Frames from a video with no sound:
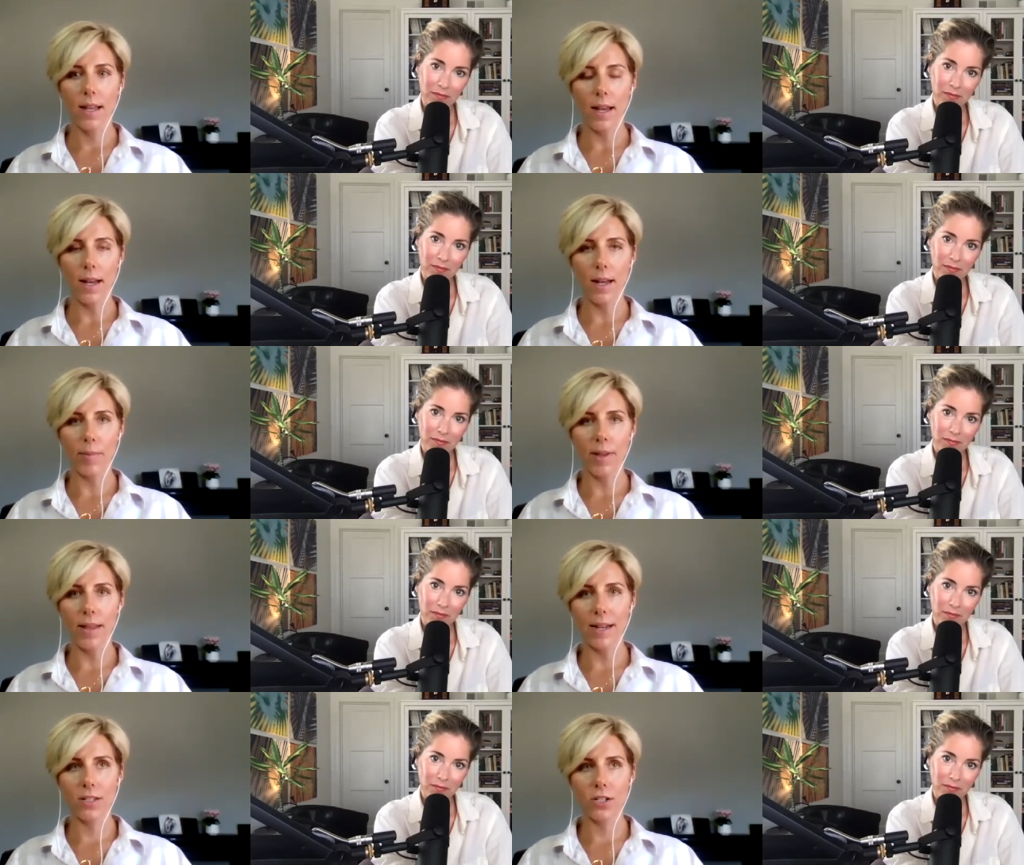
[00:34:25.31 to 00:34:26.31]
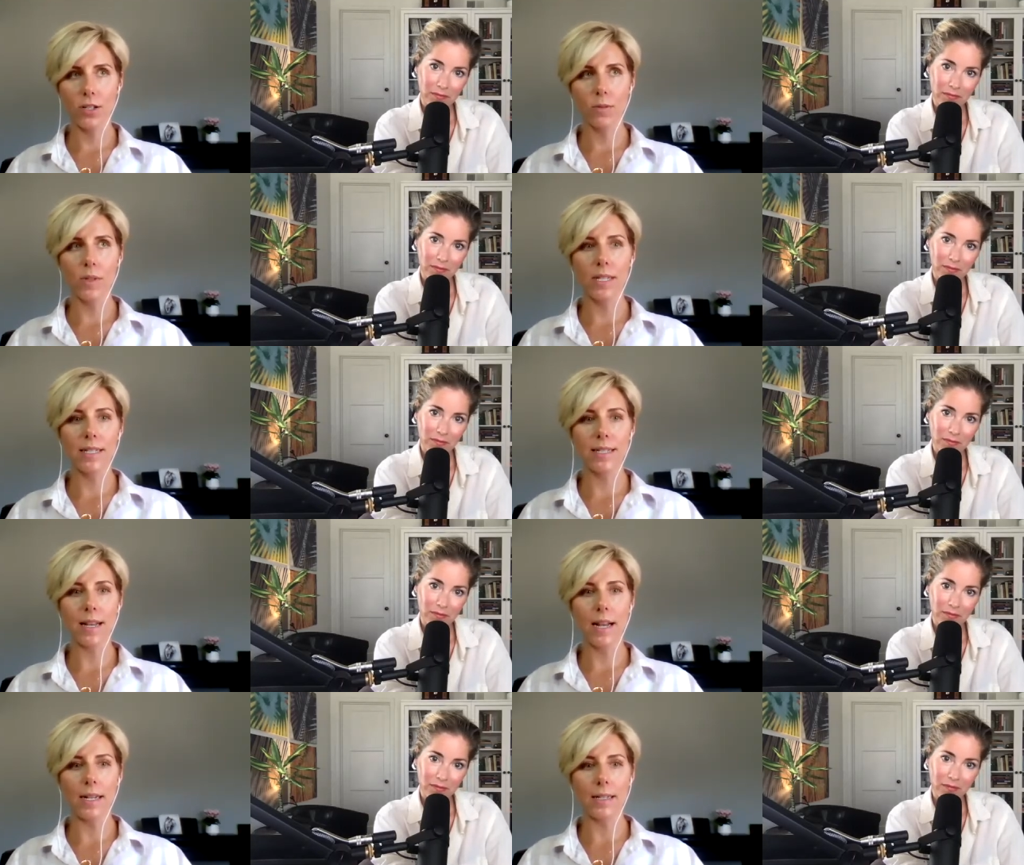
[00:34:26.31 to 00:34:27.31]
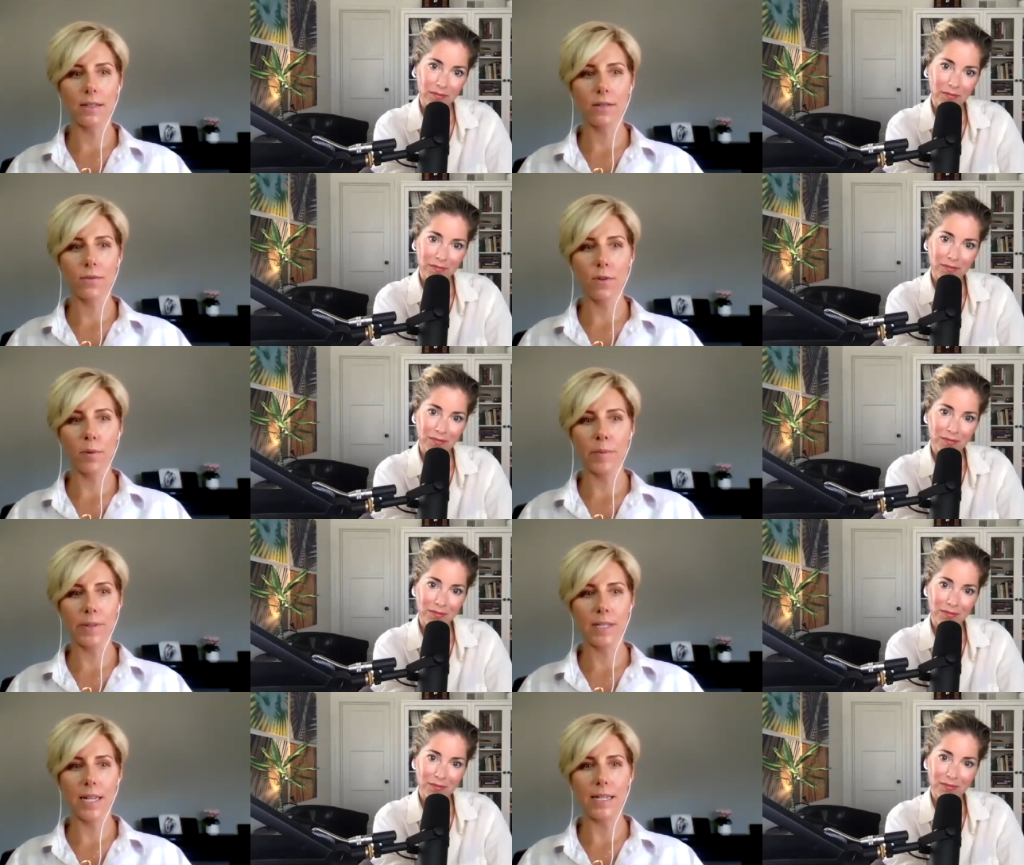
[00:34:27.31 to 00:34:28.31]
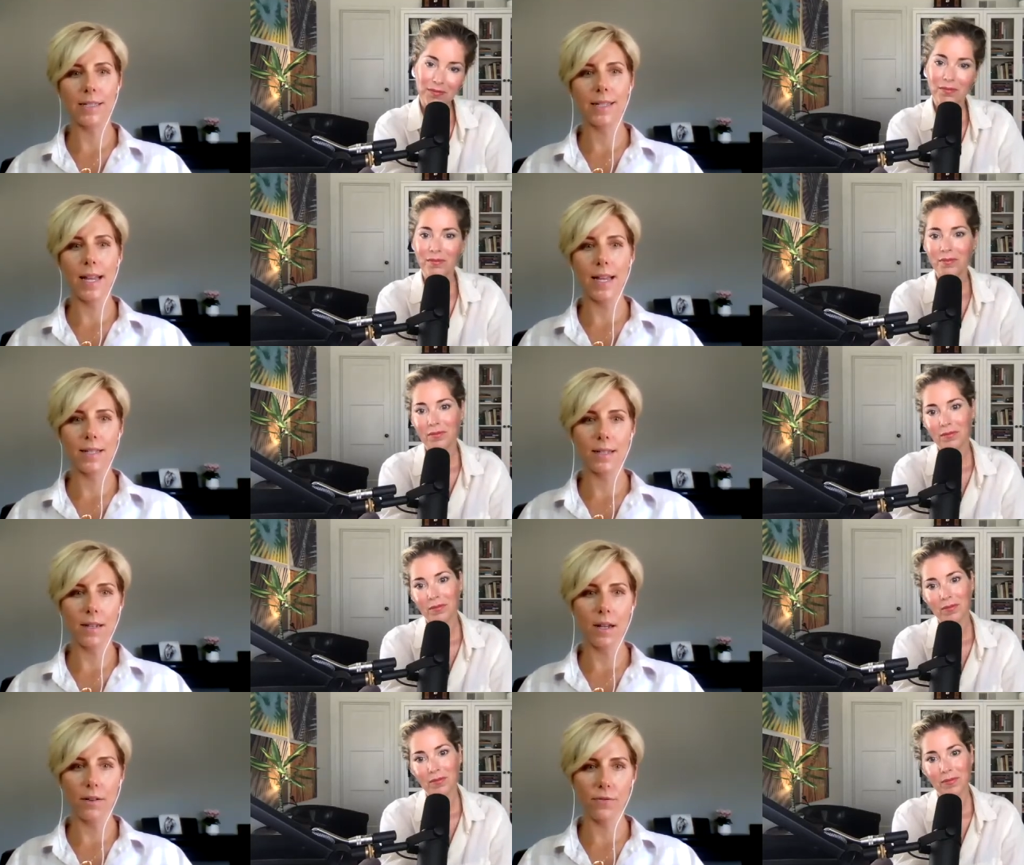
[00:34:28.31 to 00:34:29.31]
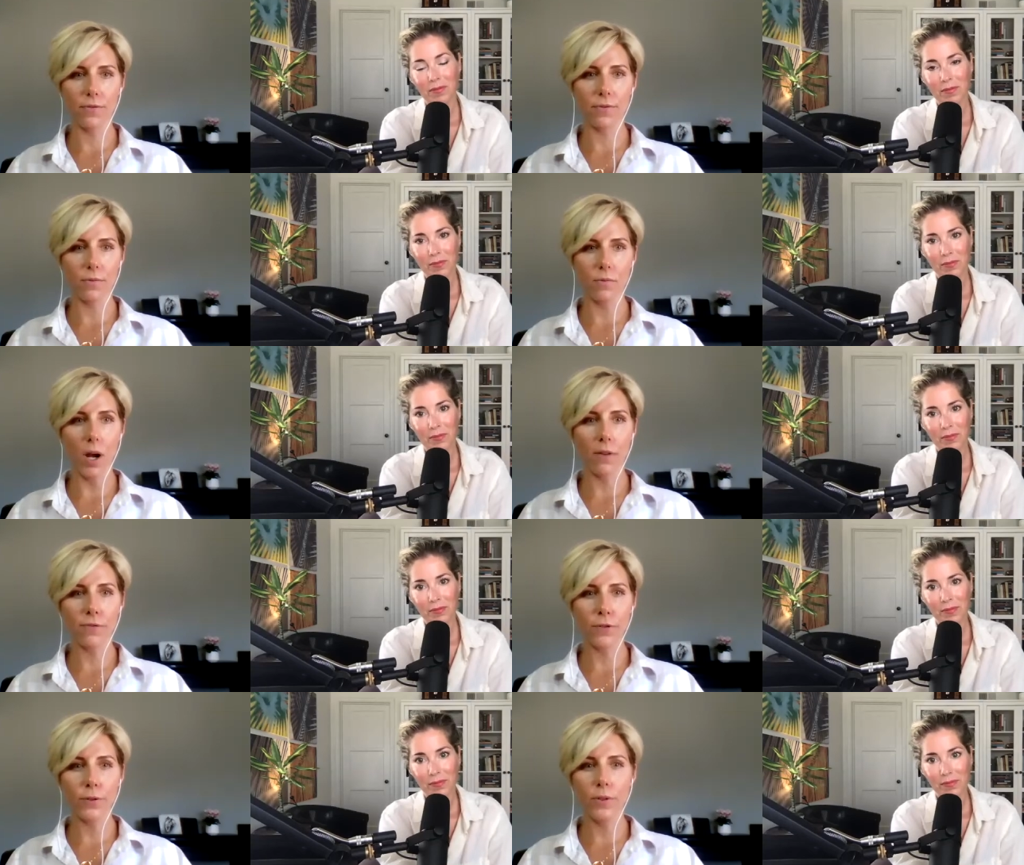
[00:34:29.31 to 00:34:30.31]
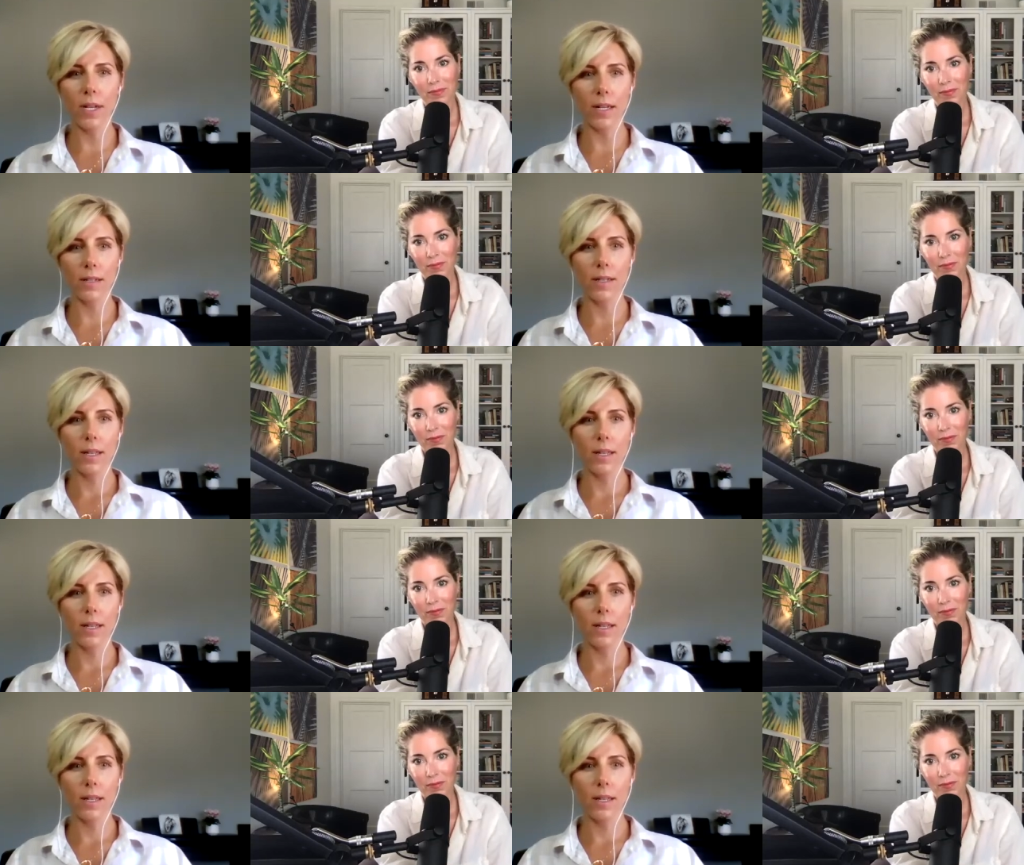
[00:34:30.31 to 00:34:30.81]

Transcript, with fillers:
Speaker 1: Um, and that's just really designed for people to get a taste of raw food and